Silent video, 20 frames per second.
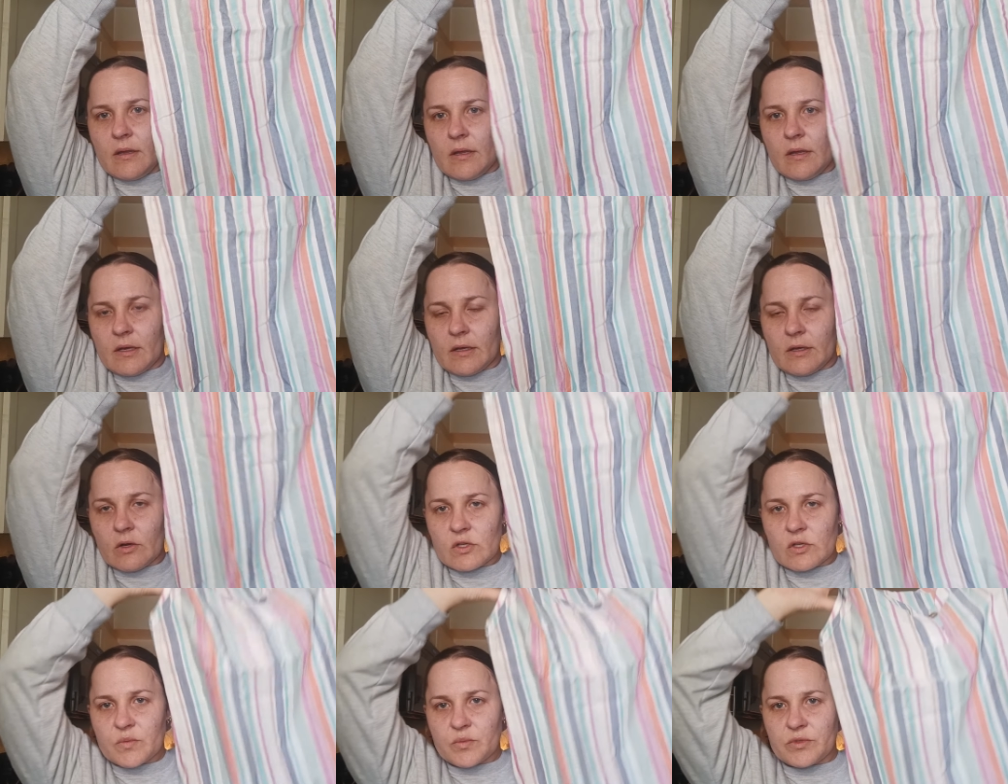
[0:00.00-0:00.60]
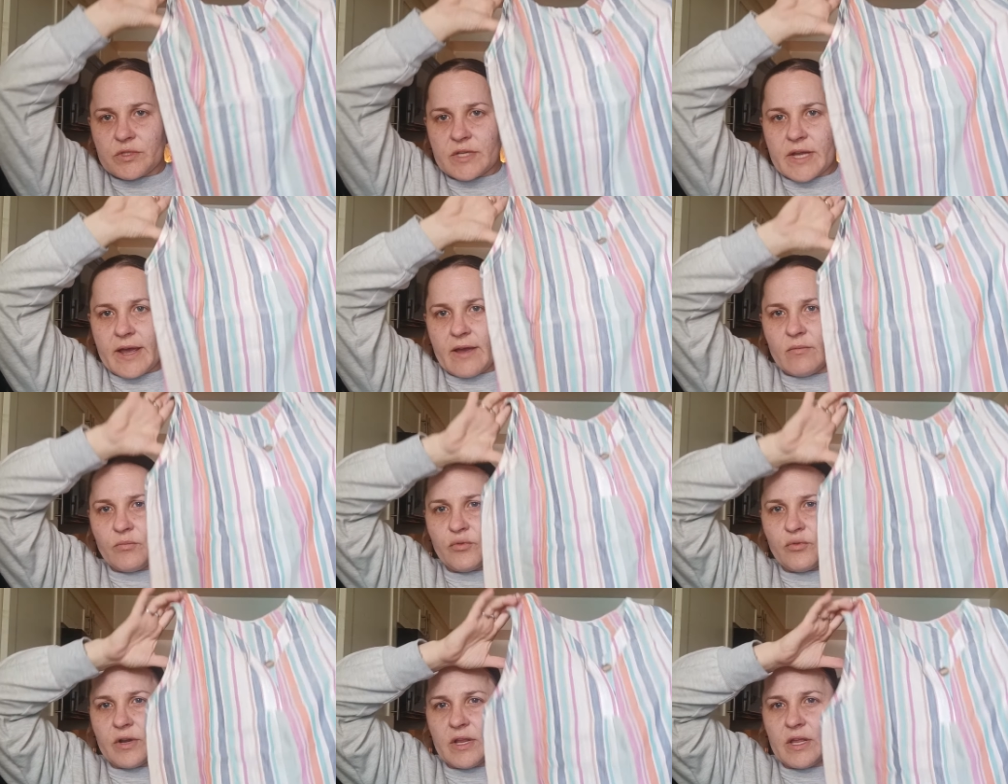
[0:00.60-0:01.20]
It goes
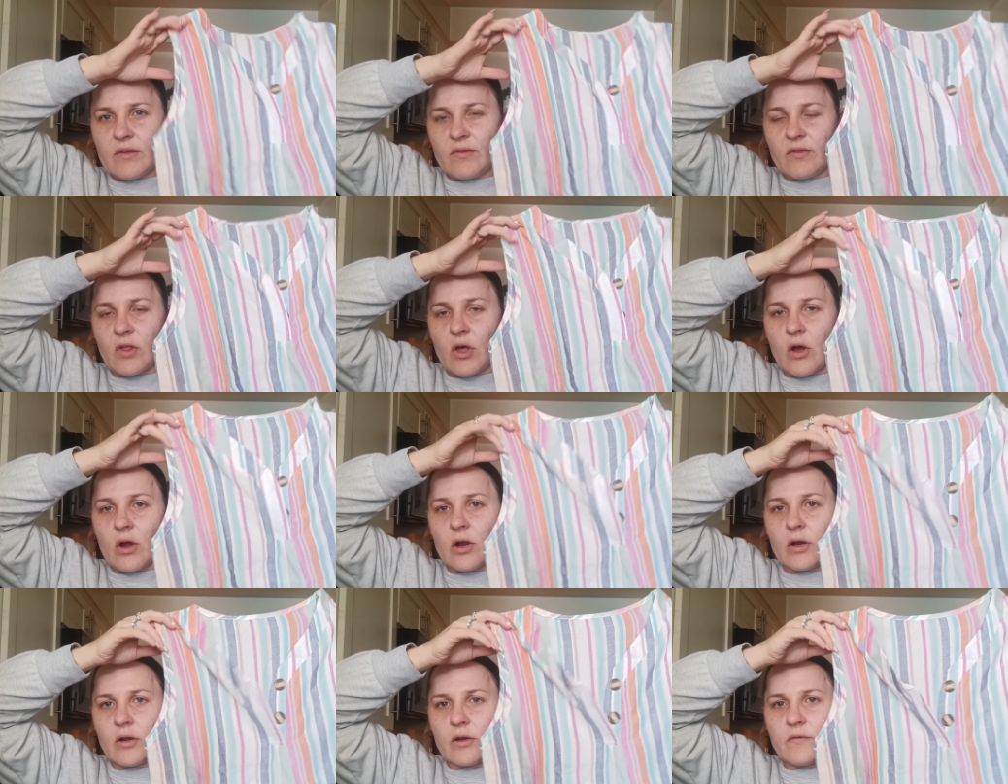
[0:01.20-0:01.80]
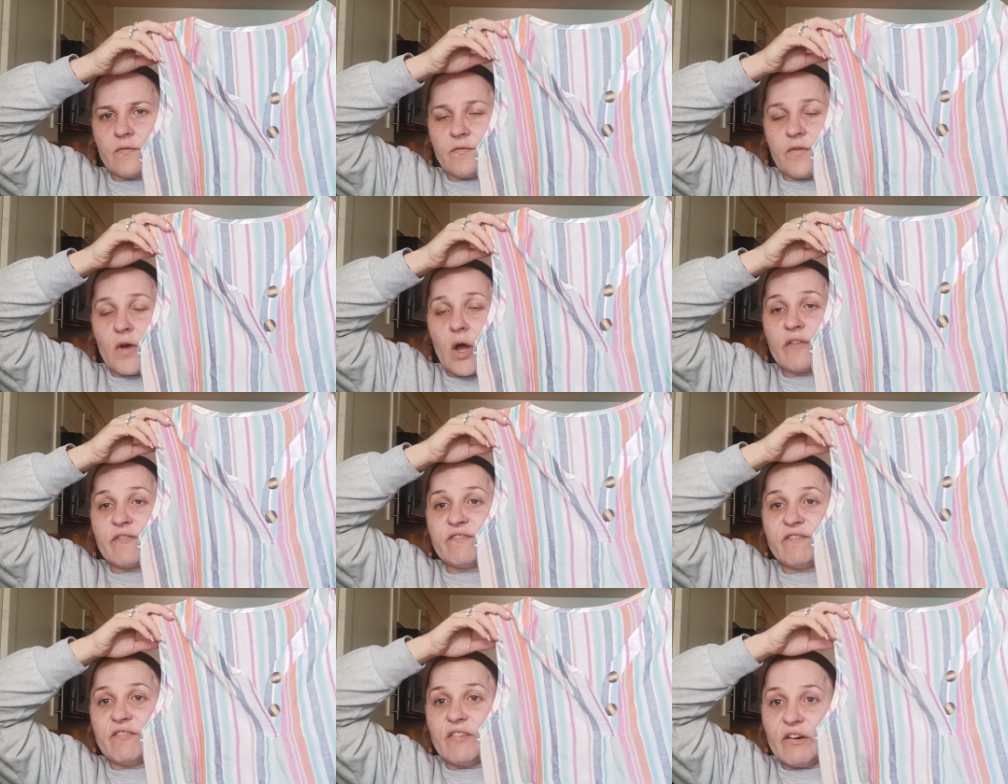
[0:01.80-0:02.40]
down pretty lar,
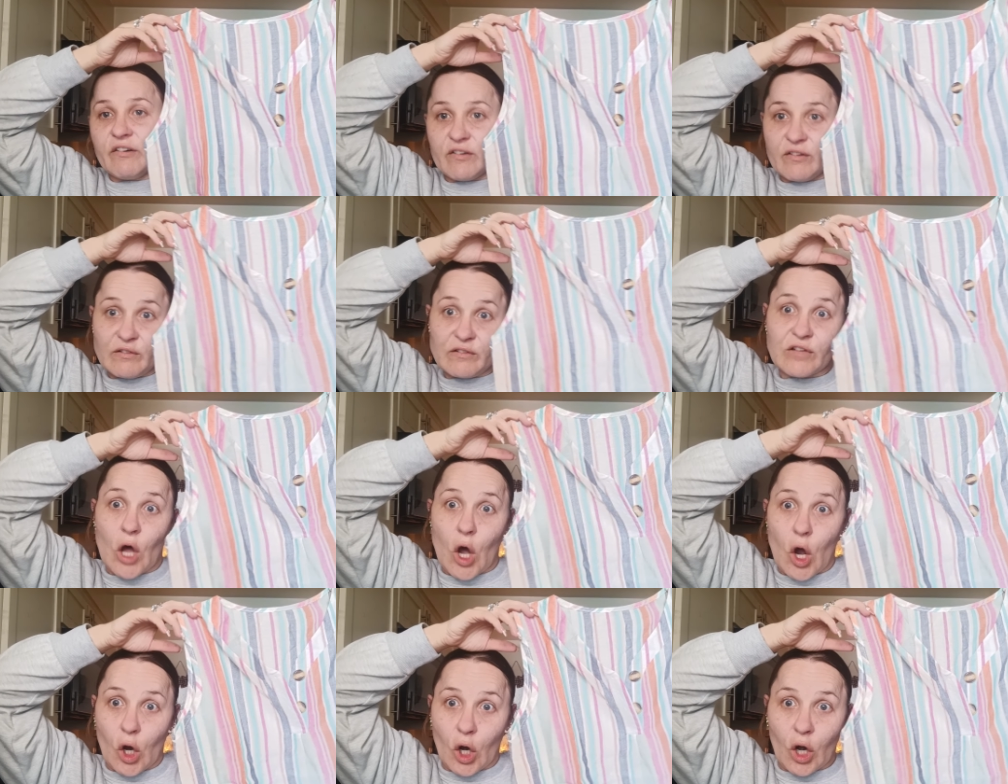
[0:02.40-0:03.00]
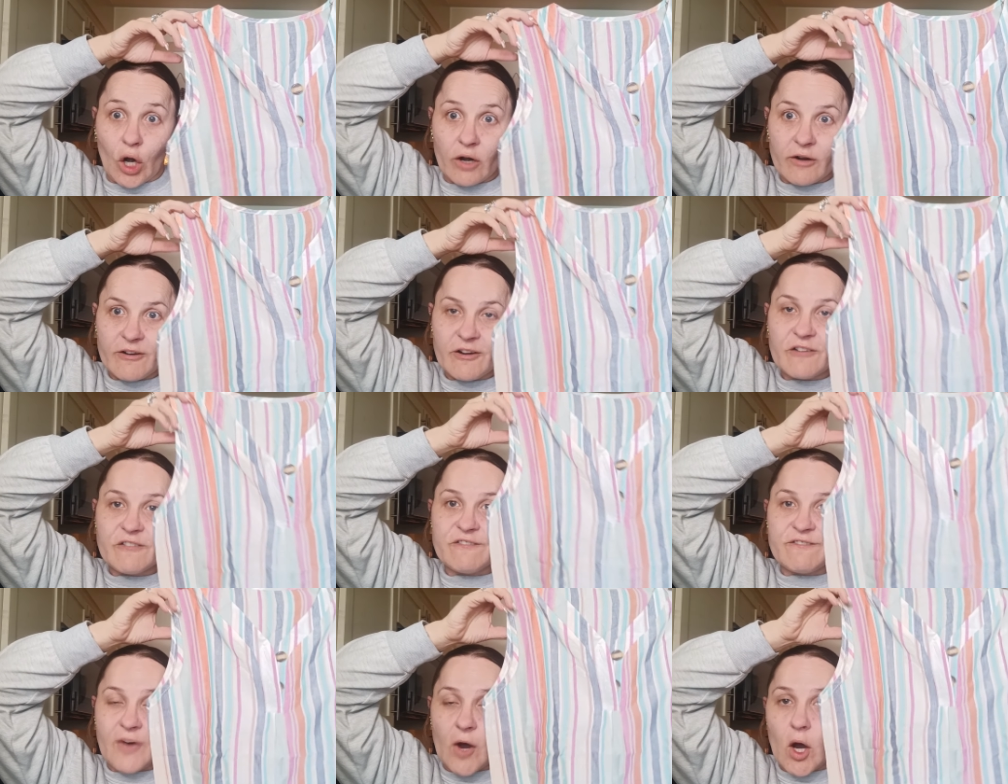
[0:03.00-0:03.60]
lar,
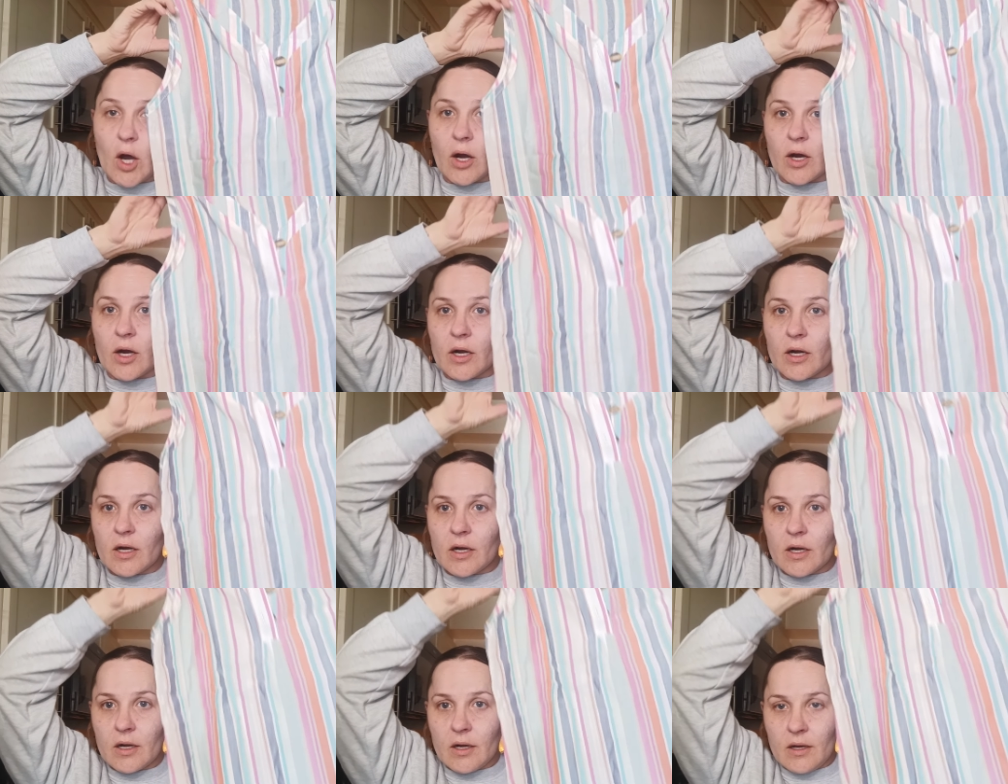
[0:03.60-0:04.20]
far.